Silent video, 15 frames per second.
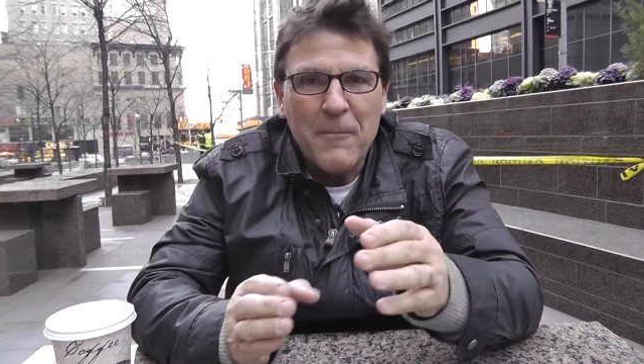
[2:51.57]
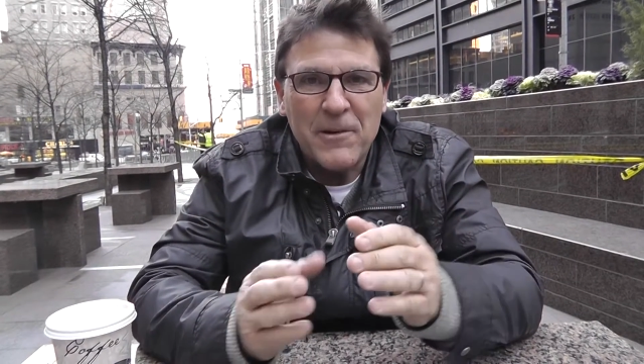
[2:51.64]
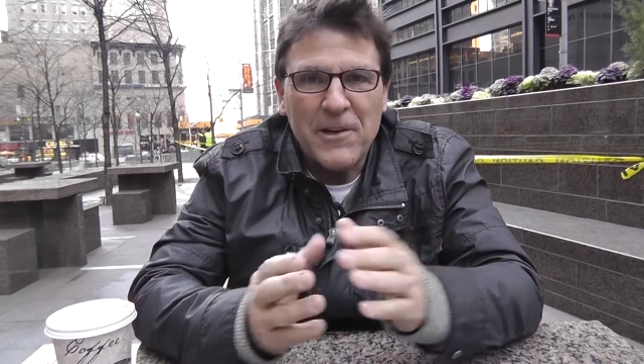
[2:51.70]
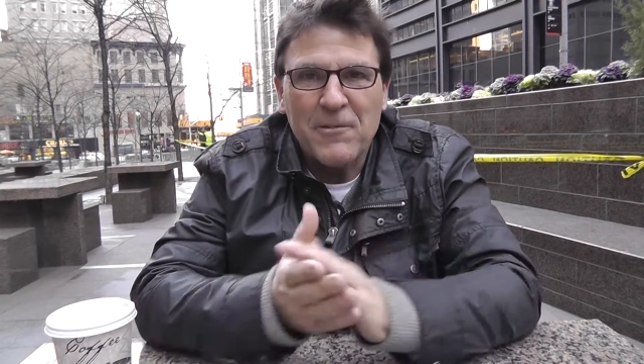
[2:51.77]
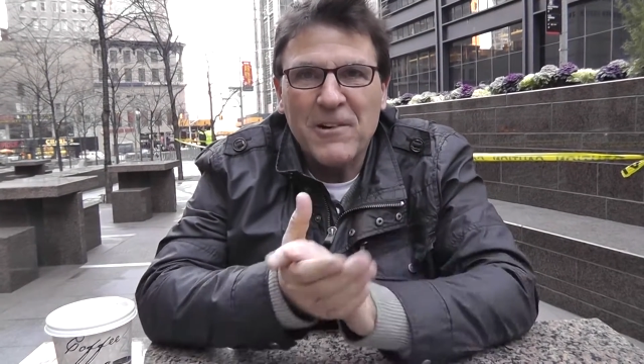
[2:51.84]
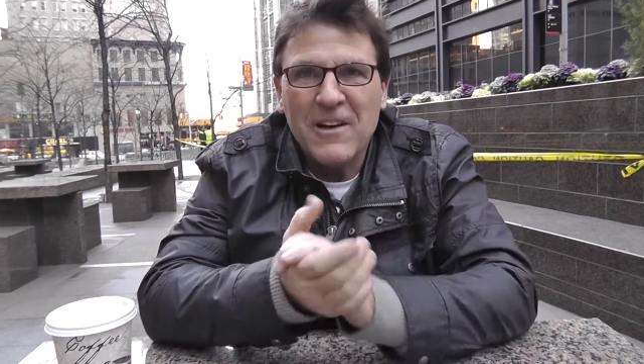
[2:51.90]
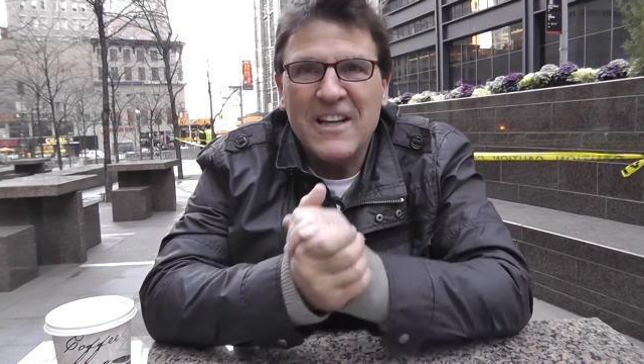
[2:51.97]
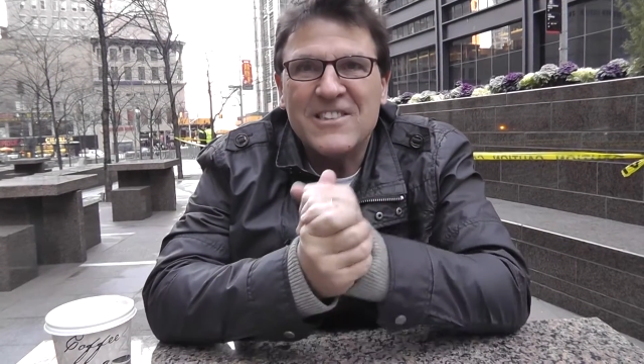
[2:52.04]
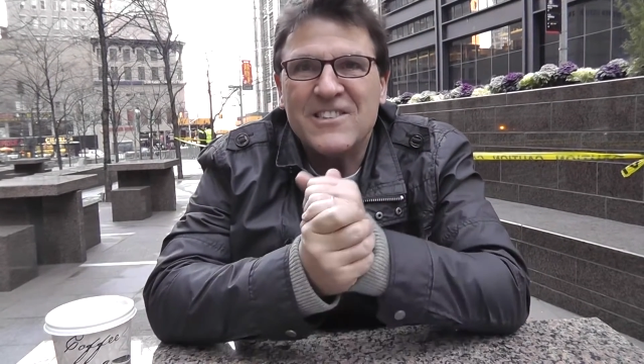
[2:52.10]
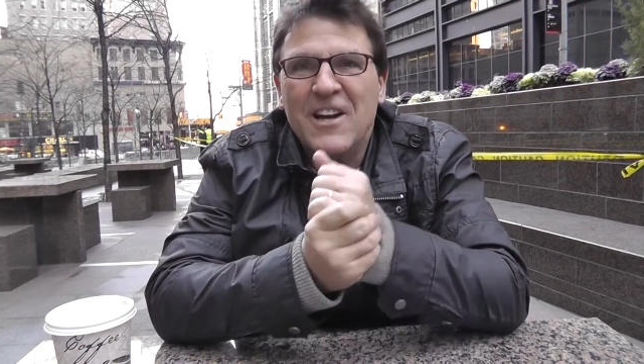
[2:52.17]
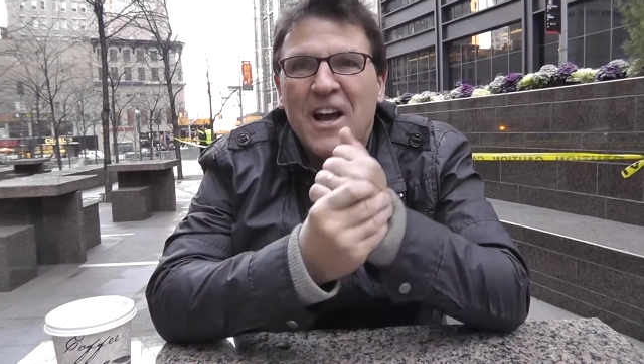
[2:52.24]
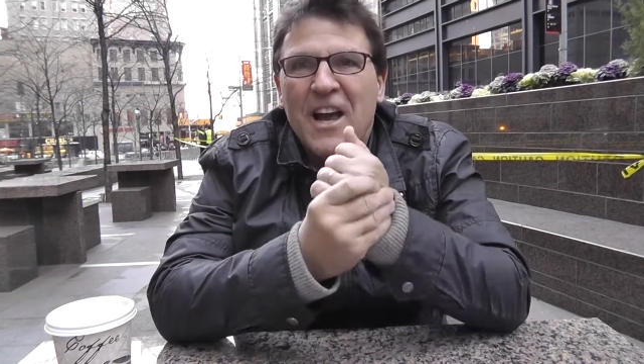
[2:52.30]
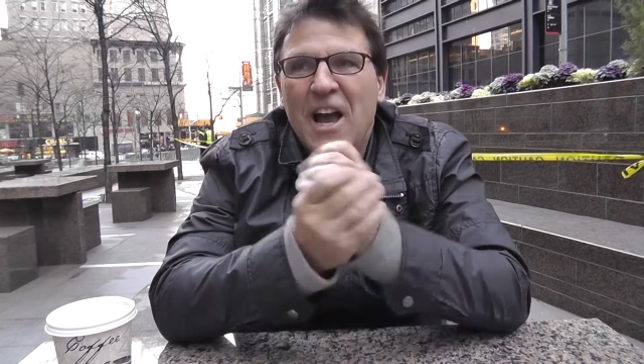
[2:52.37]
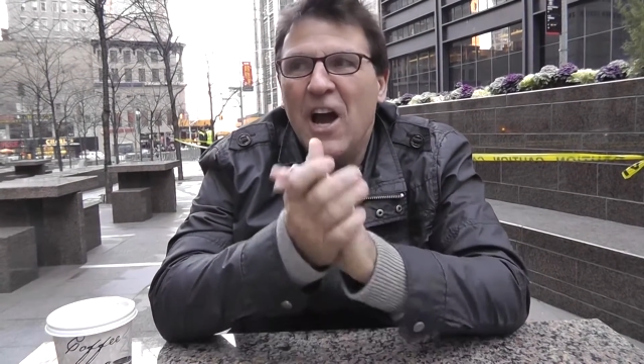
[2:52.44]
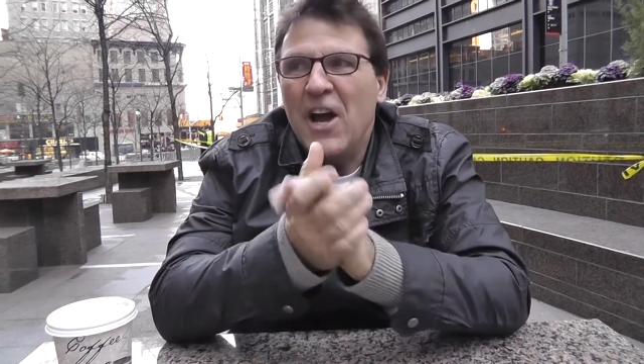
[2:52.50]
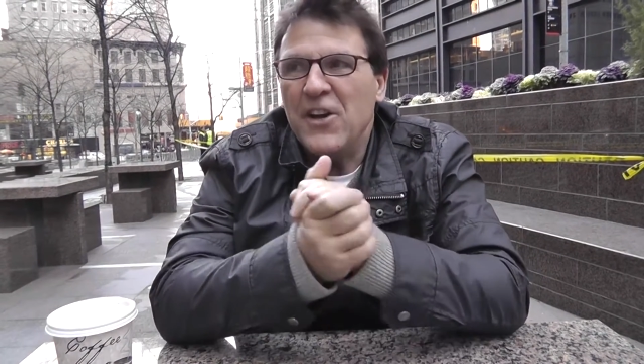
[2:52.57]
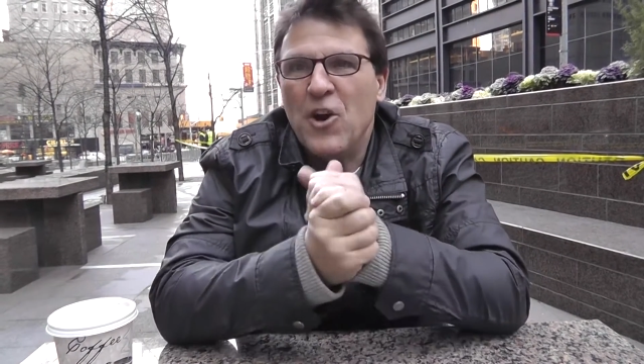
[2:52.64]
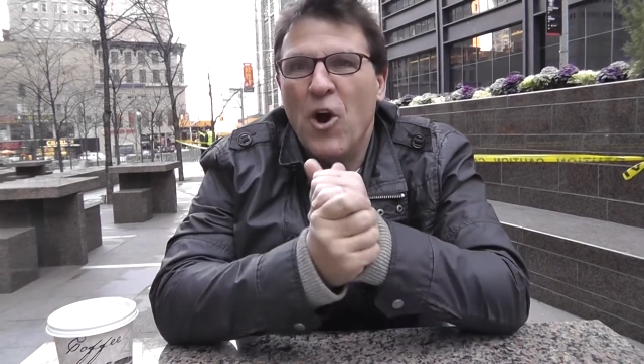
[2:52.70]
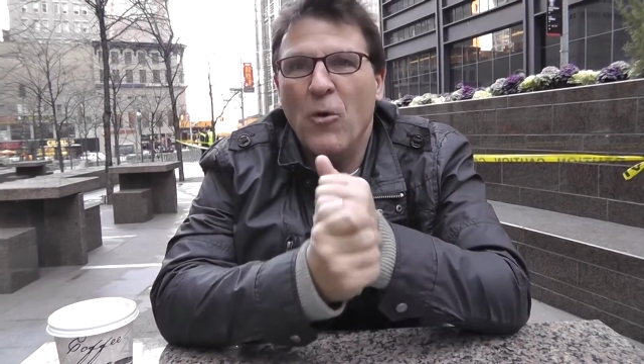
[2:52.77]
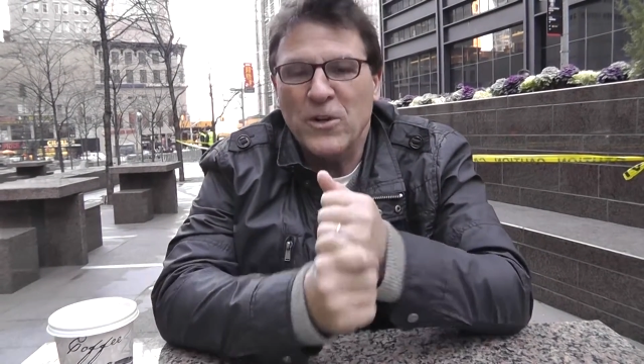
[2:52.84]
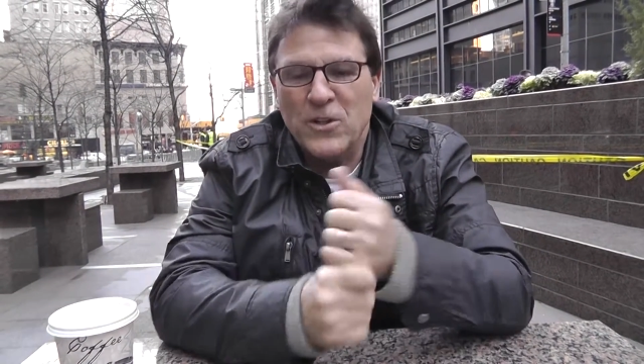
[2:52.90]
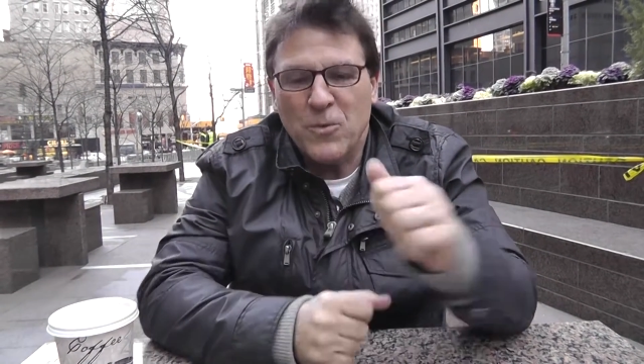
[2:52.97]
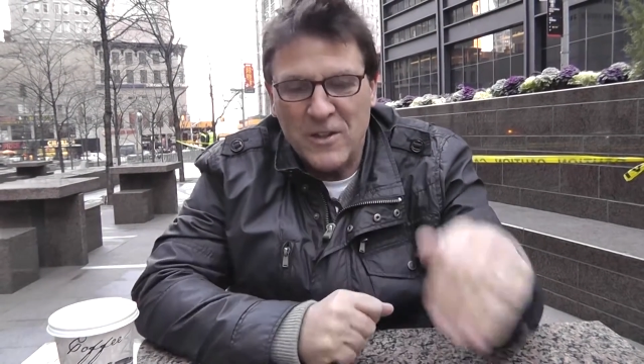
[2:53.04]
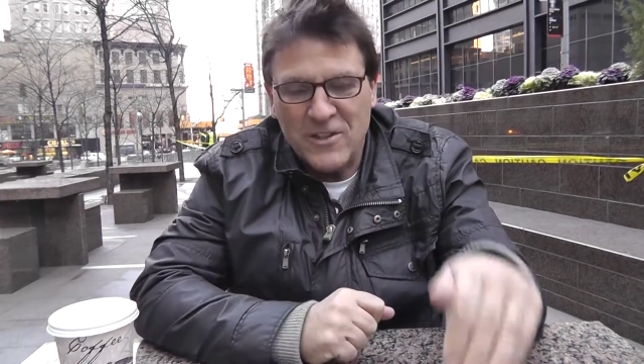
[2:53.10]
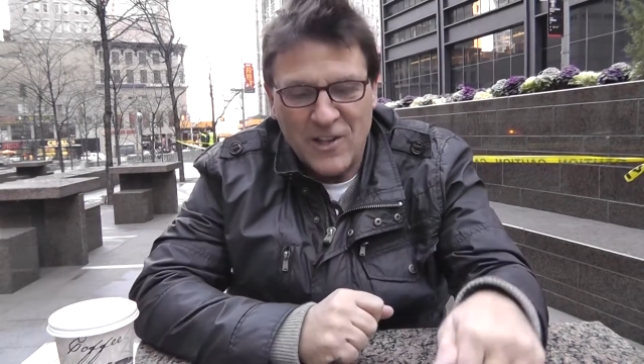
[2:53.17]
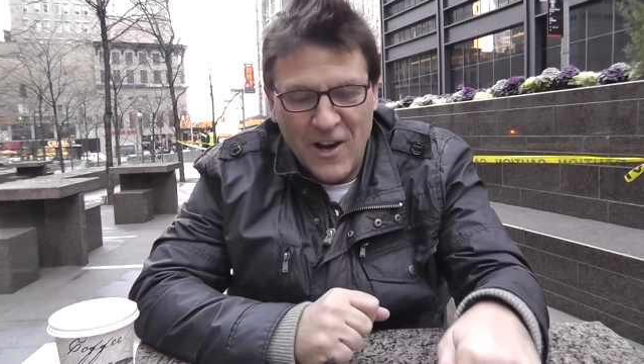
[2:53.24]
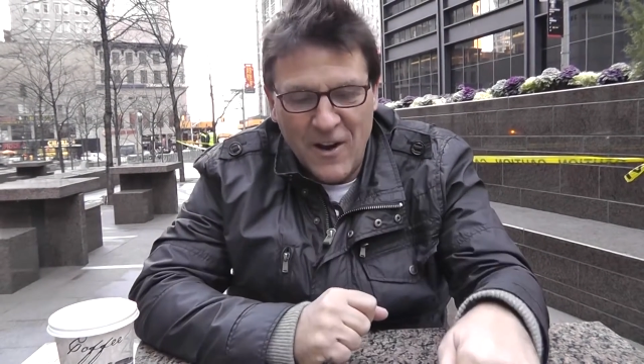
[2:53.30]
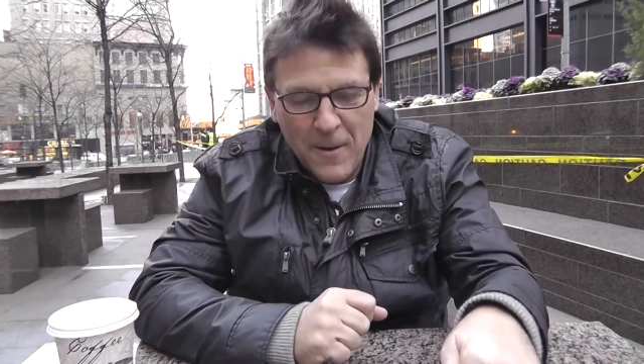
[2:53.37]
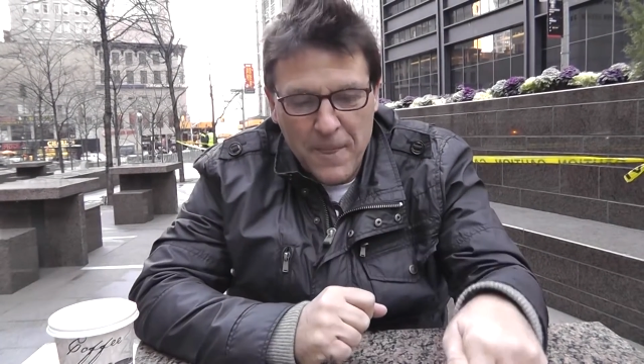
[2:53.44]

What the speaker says: But you realize you always went to,